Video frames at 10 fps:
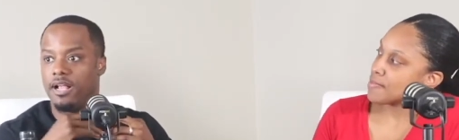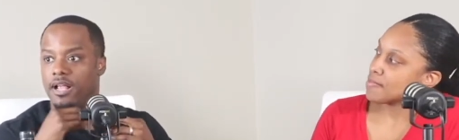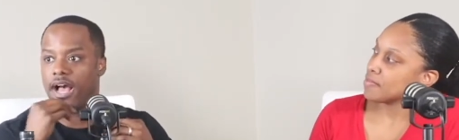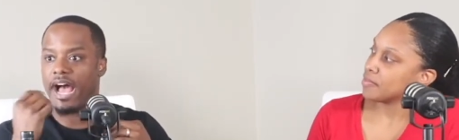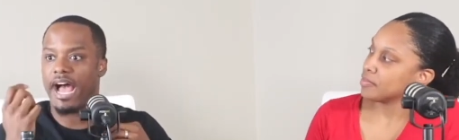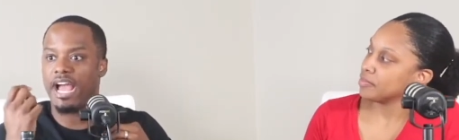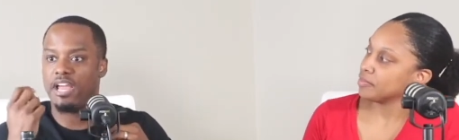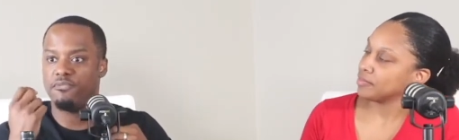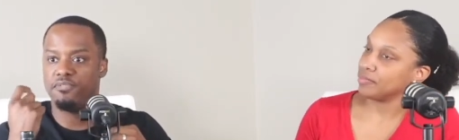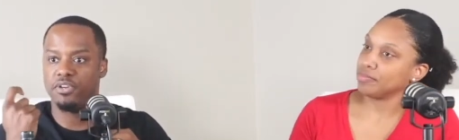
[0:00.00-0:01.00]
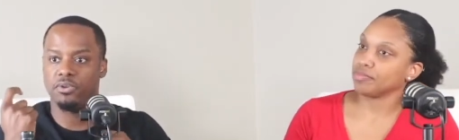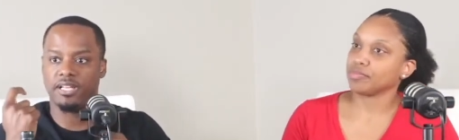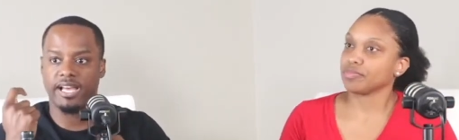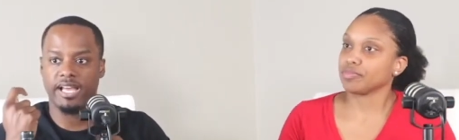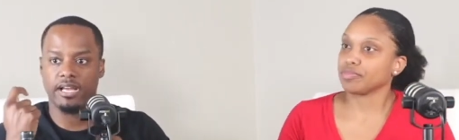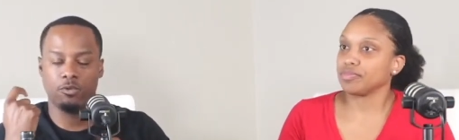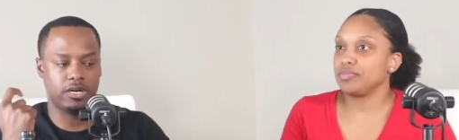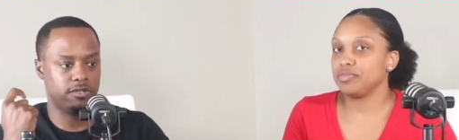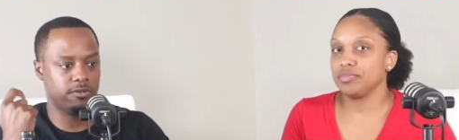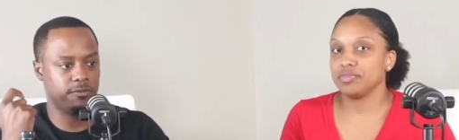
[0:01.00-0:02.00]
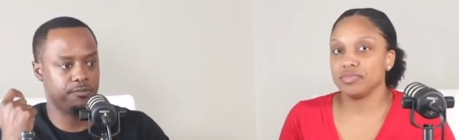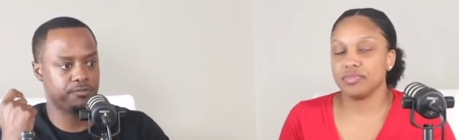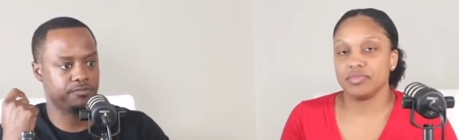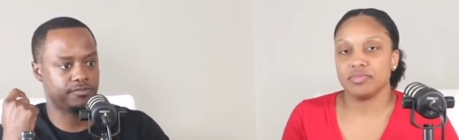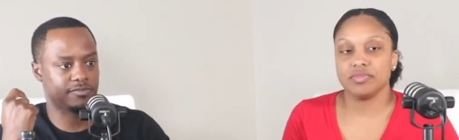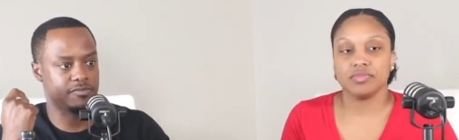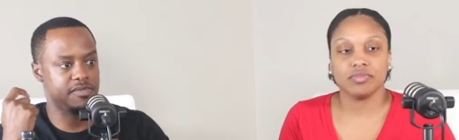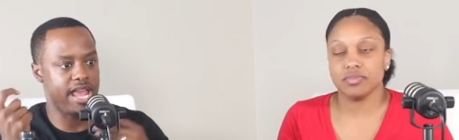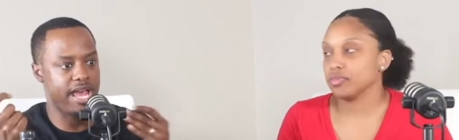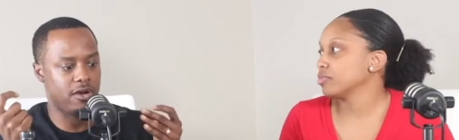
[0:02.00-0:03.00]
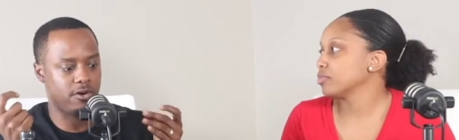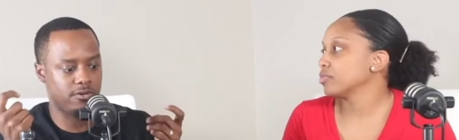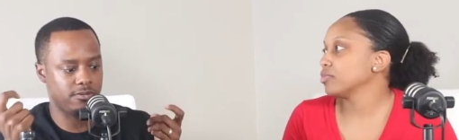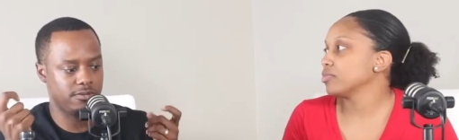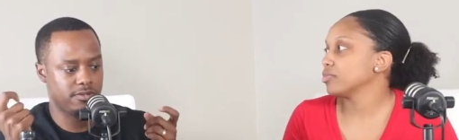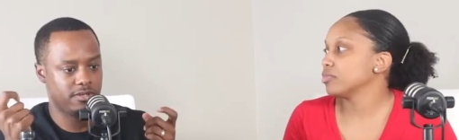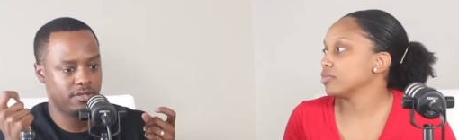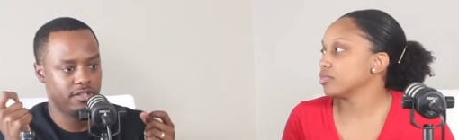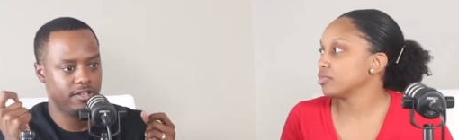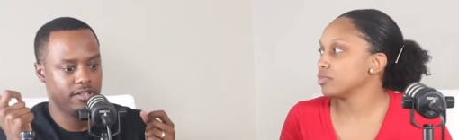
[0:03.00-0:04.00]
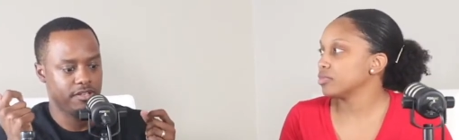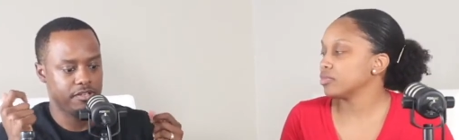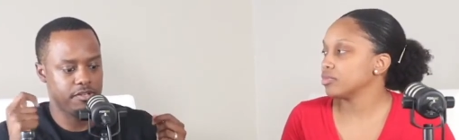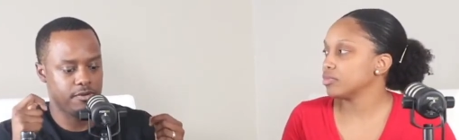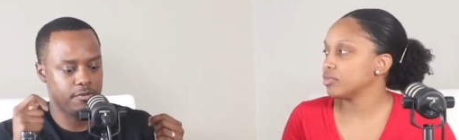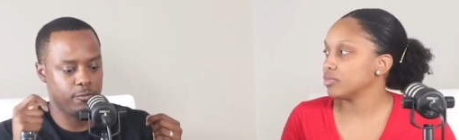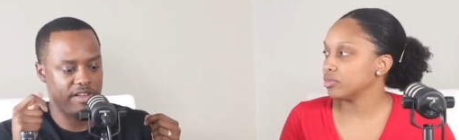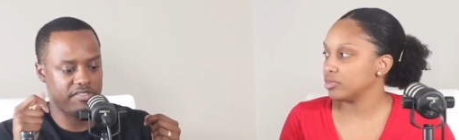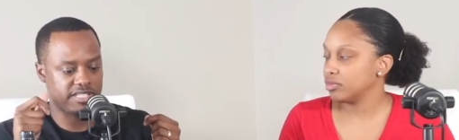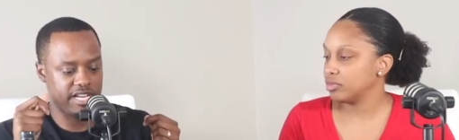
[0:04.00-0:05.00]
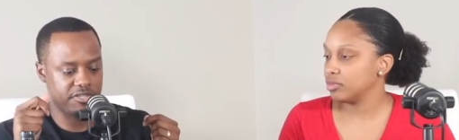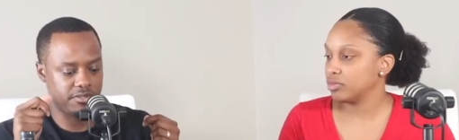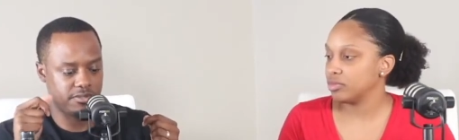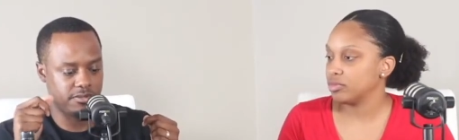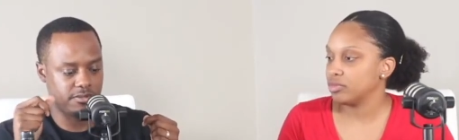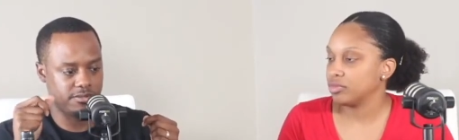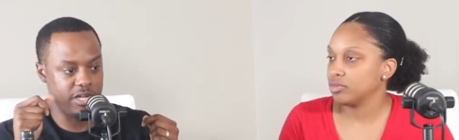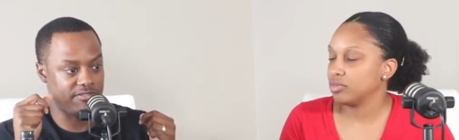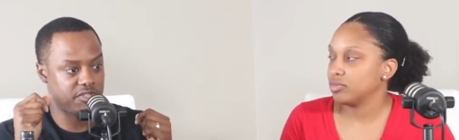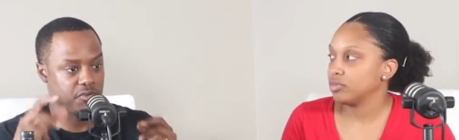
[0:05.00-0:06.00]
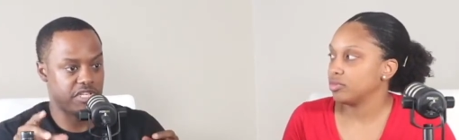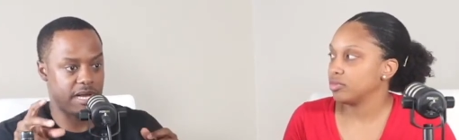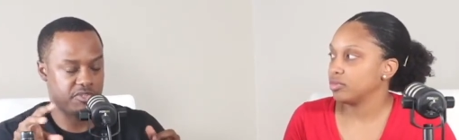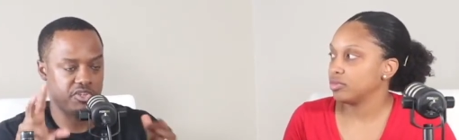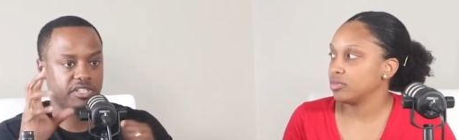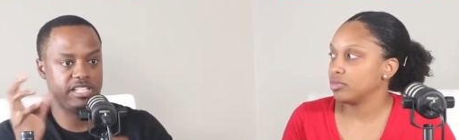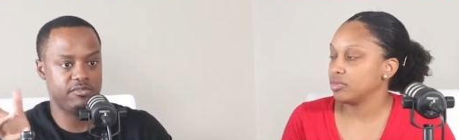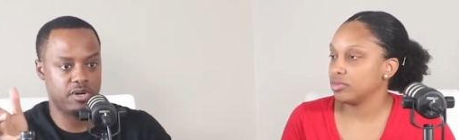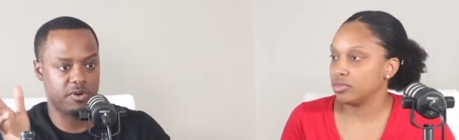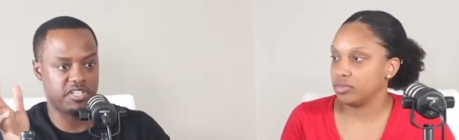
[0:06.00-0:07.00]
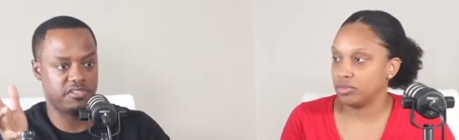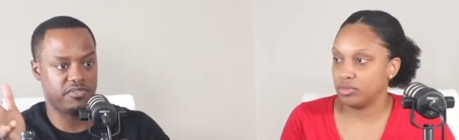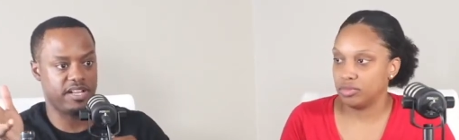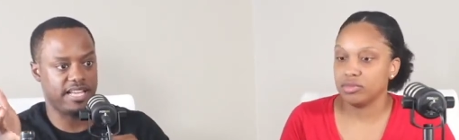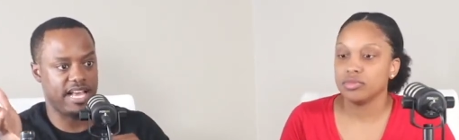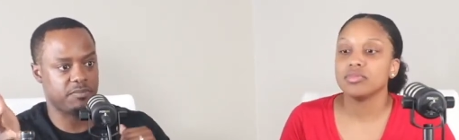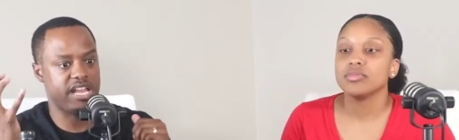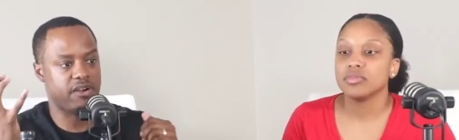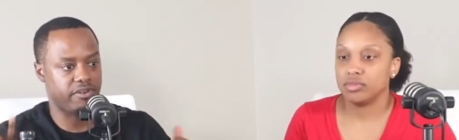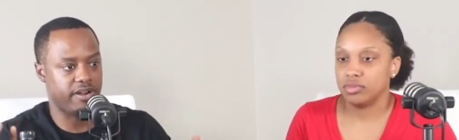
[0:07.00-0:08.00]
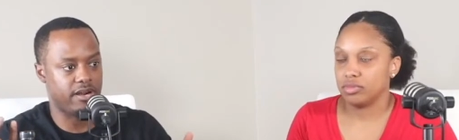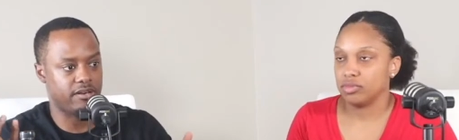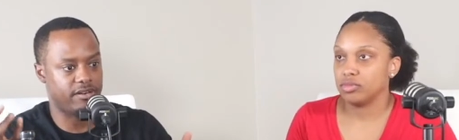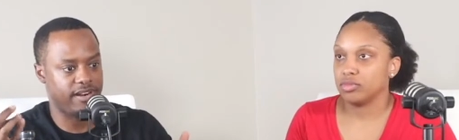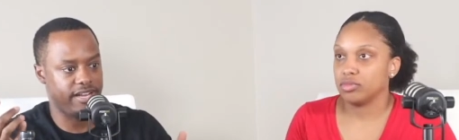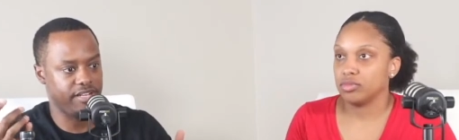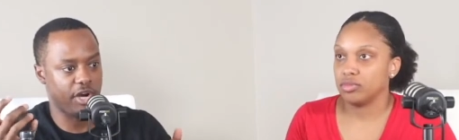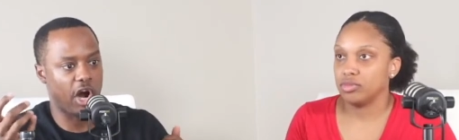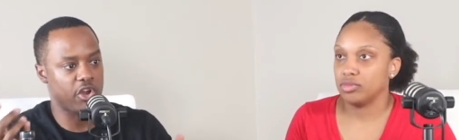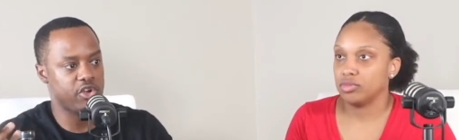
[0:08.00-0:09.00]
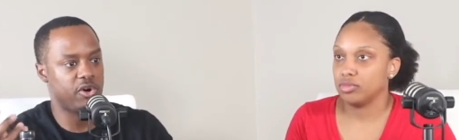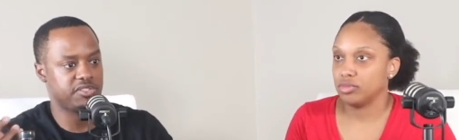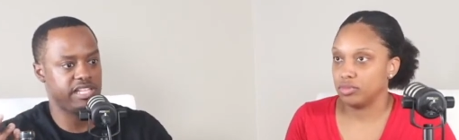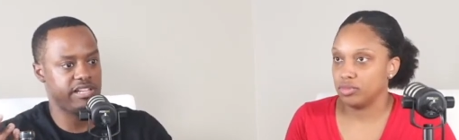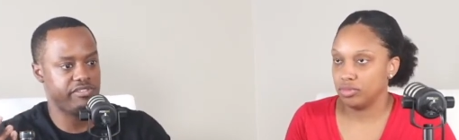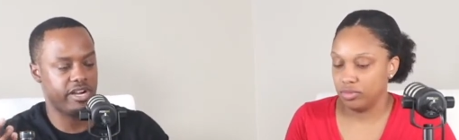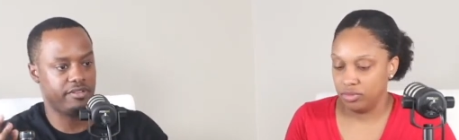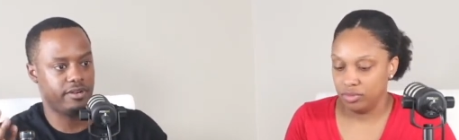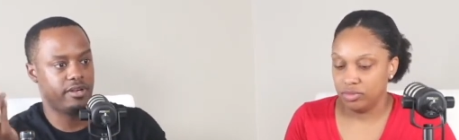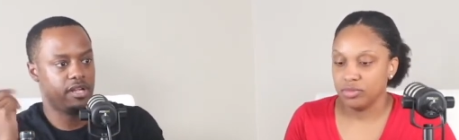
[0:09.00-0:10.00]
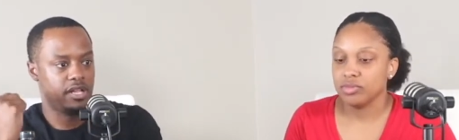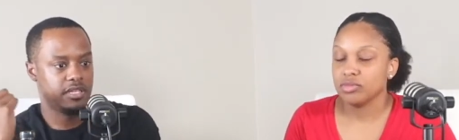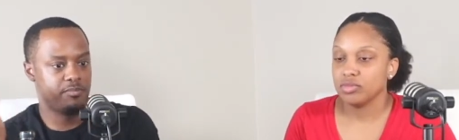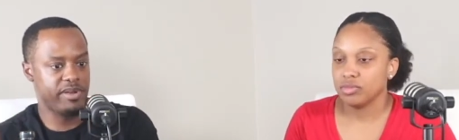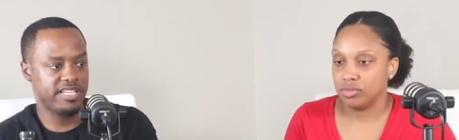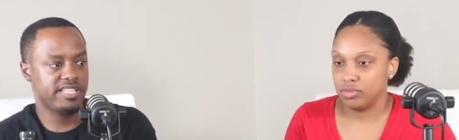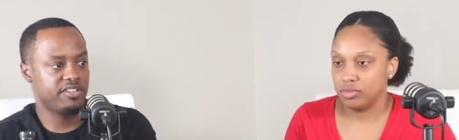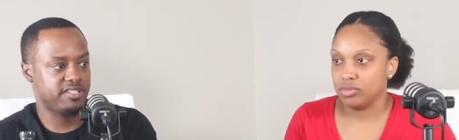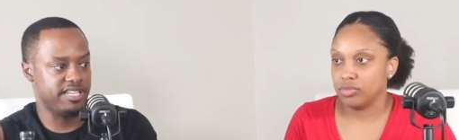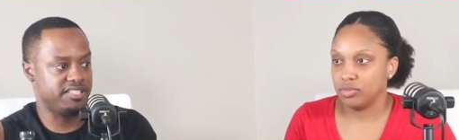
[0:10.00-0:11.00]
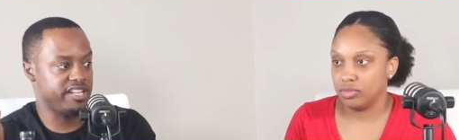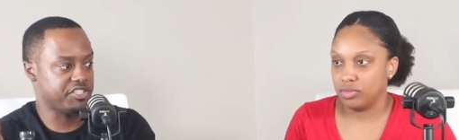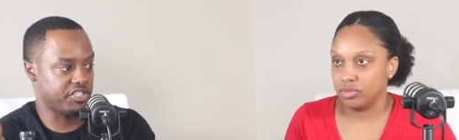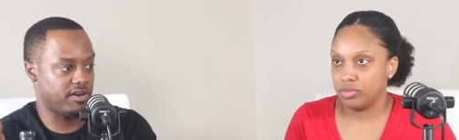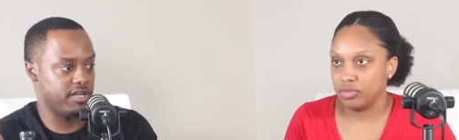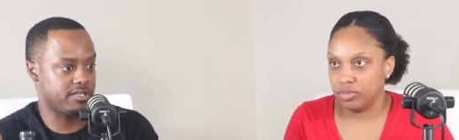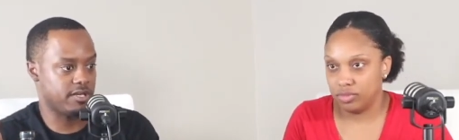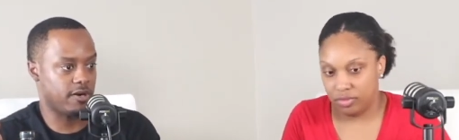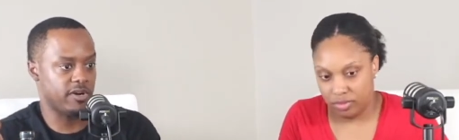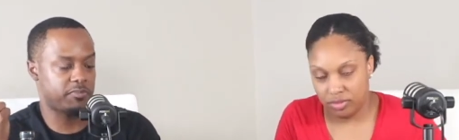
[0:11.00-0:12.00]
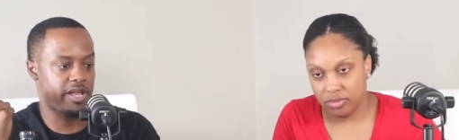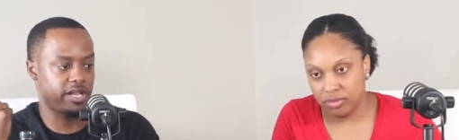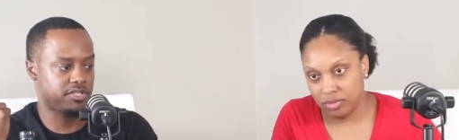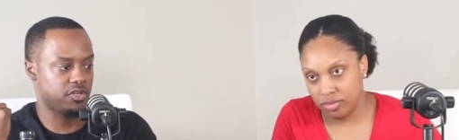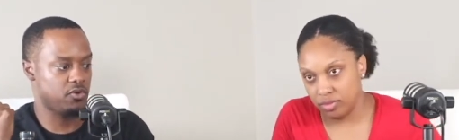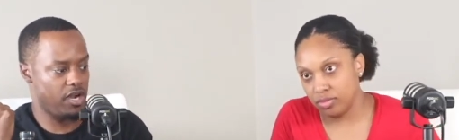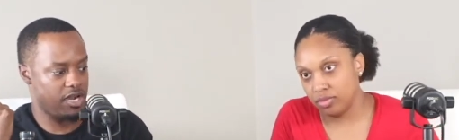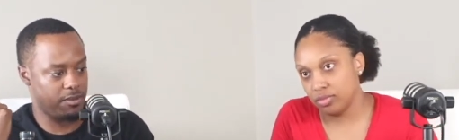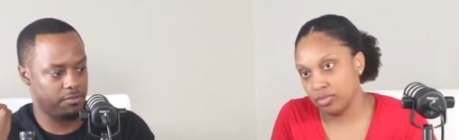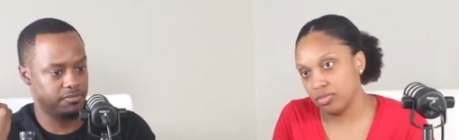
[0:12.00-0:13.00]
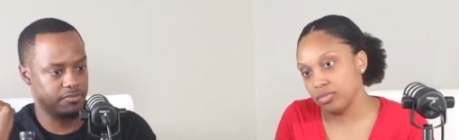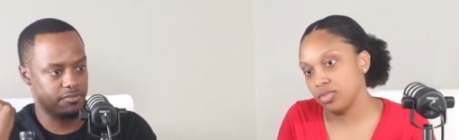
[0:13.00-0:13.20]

Speaker 1: I feel like well now we have to schedule. You have two jobs. You're going to leave one, which is fantastic. But now figuring out, all right, are you going to leave the other? The biggest hindrance is the insurance. So we're speaking to um we're